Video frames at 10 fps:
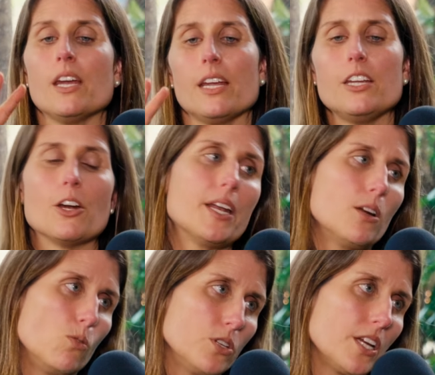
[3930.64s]
and it
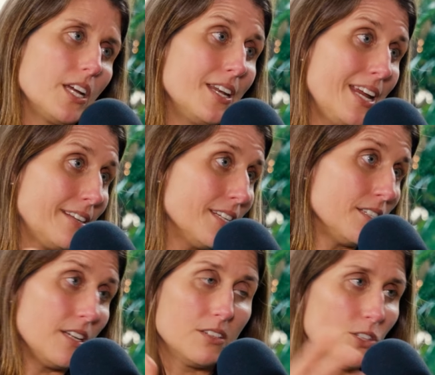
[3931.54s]
also connects
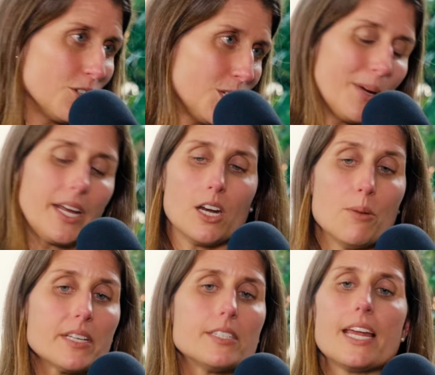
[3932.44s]
into
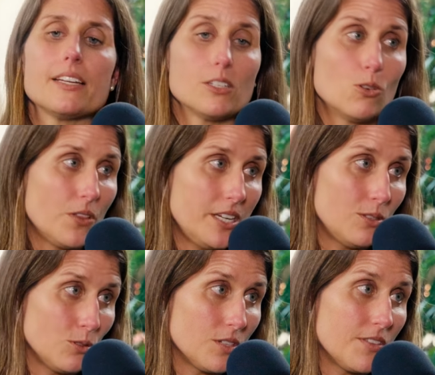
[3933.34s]
socioeconomic status and all these
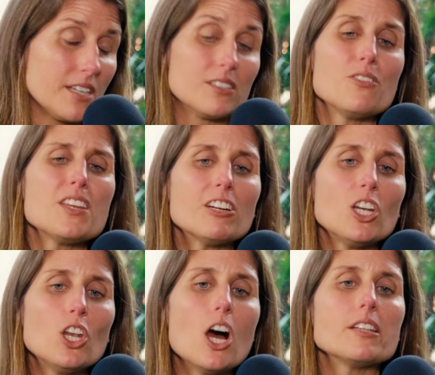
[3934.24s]
sorts of things. So there are
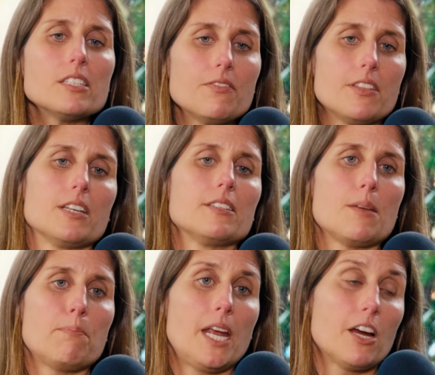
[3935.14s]
lots of things
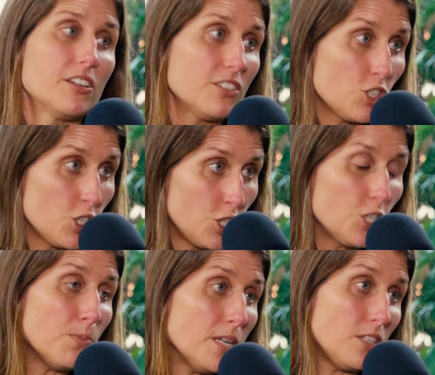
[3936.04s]
that parents
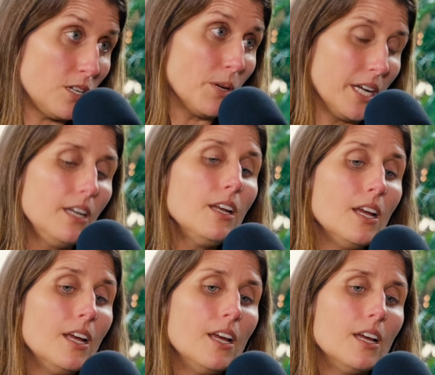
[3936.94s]
should be doing
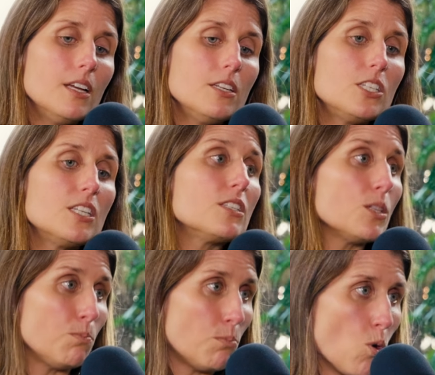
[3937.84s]
to
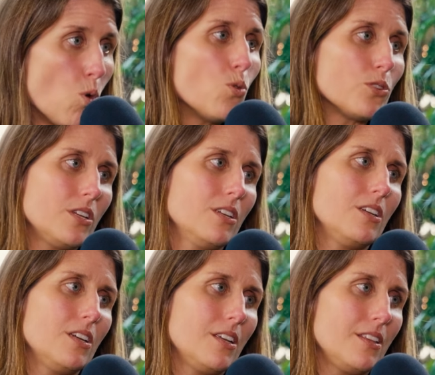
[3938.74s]
support
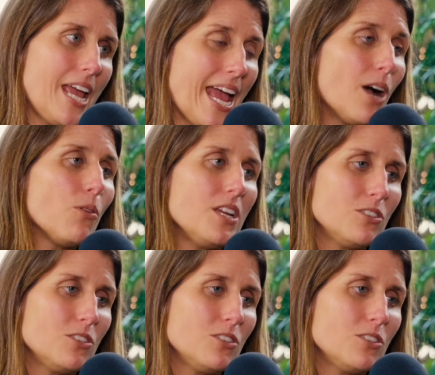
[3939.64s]
how